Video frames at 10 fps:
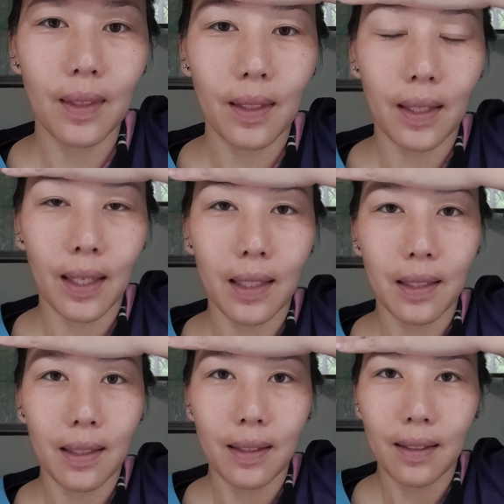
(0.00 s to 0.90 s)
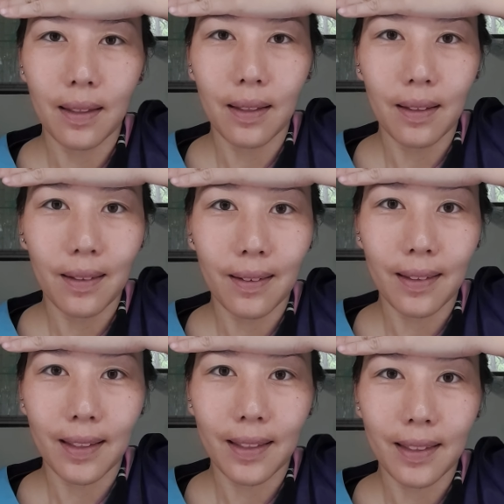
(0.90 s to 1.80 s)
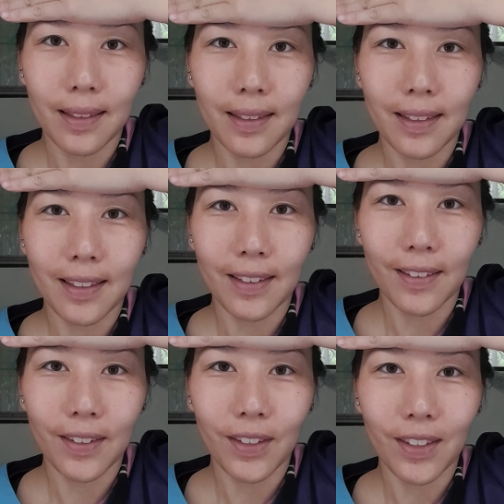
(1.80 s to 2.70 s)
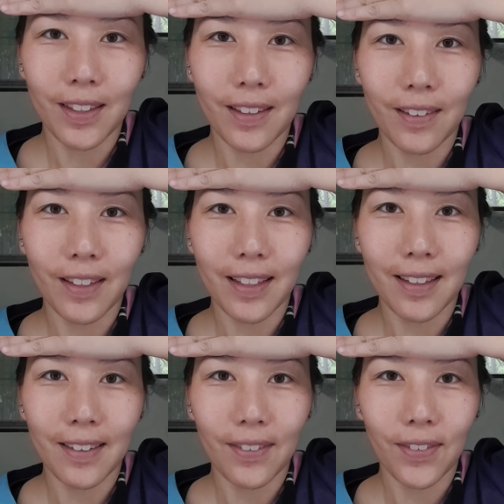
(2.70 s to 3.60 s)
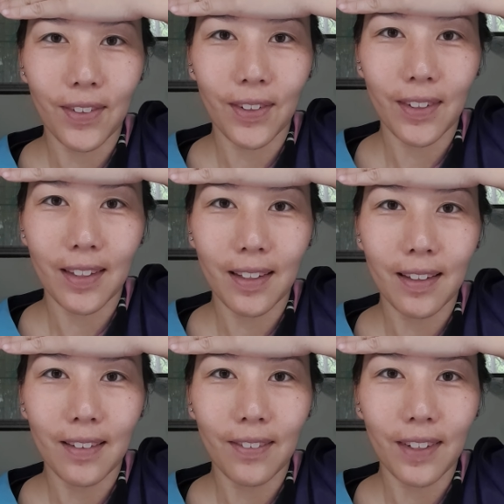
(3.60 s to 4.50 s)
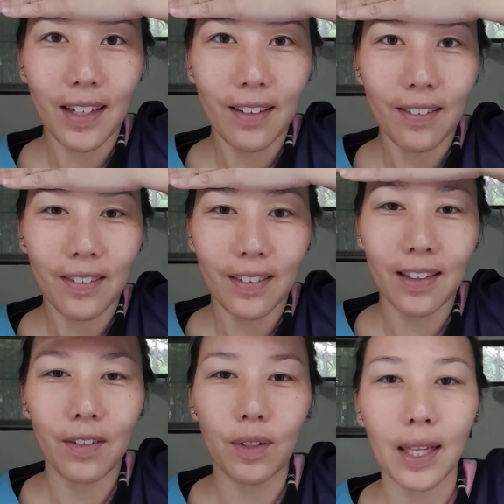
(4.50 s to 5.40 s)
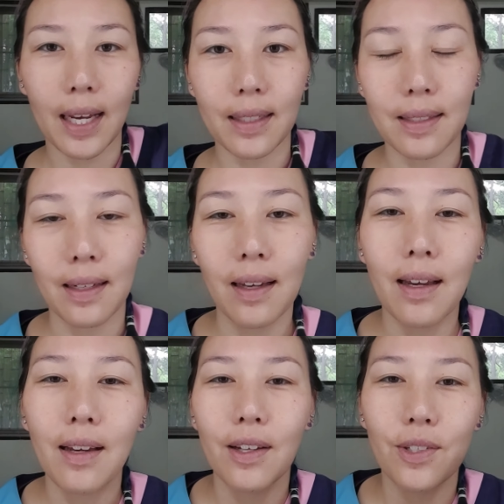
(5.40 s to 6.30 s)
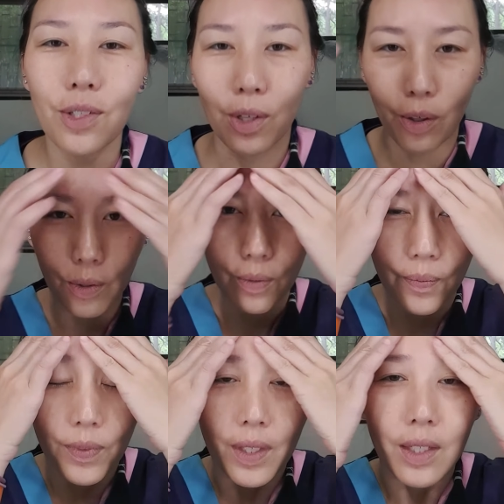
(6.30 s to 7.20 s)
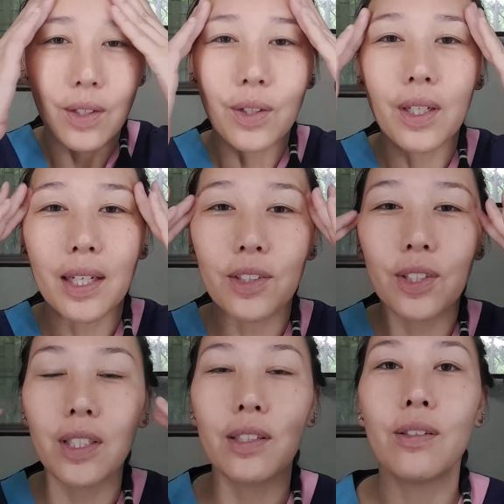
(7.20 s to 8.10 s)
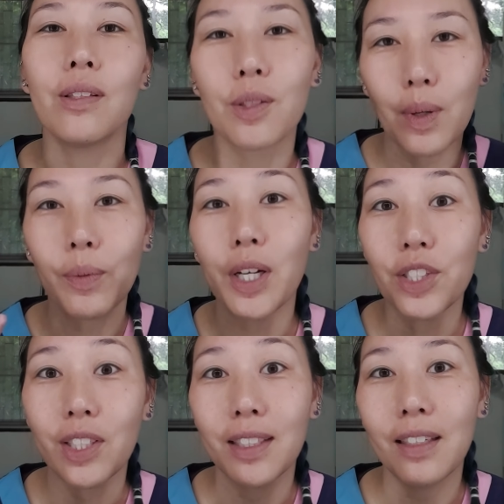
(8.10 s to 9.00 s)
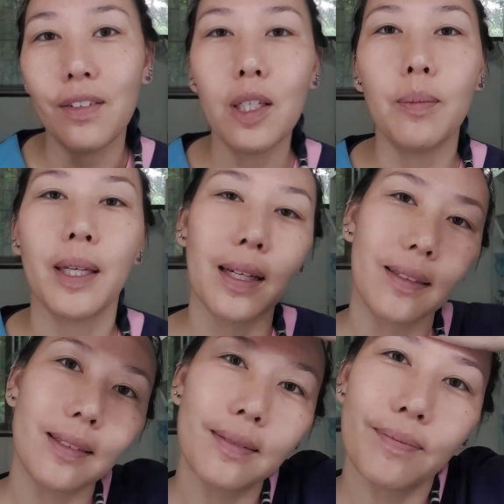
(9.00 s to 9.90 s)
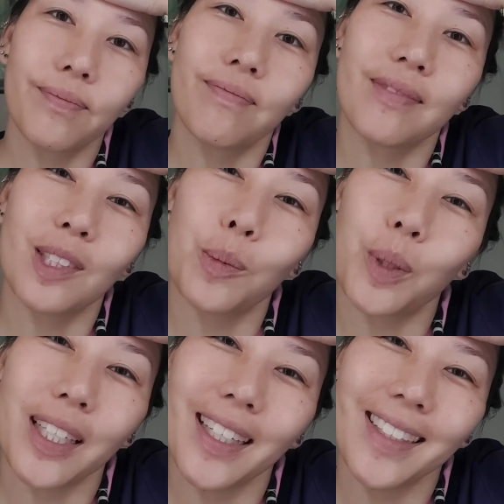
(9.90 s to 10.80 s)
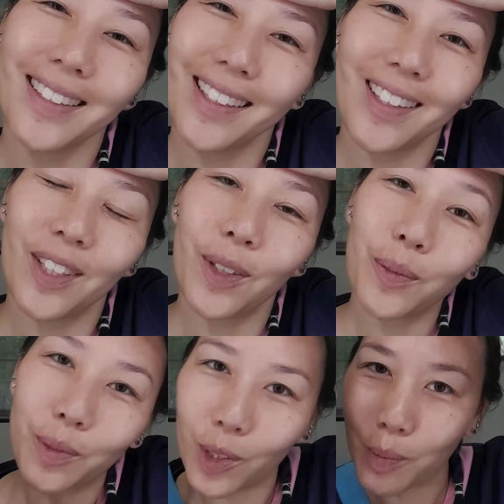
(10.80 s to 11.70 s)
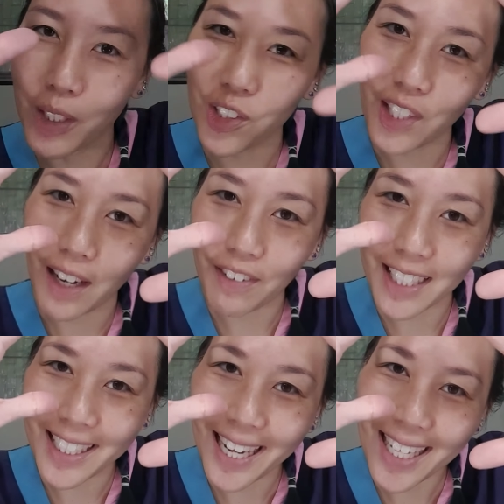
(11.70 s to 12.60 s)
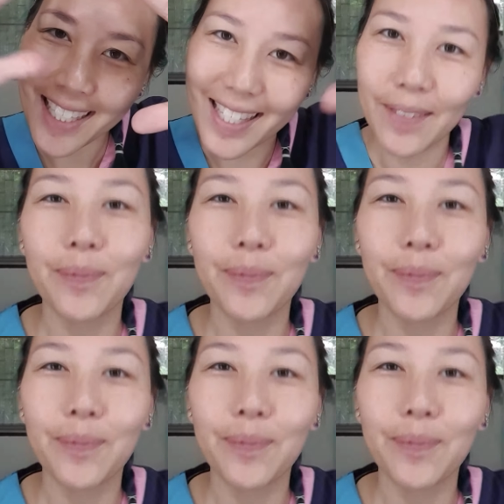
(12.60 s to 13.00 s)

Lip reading: again. 1, 2, 3, 4, 5, and then relax. So you can actually do this while watching TV, because it's pretty easy to do. Just make sure you have clean hands.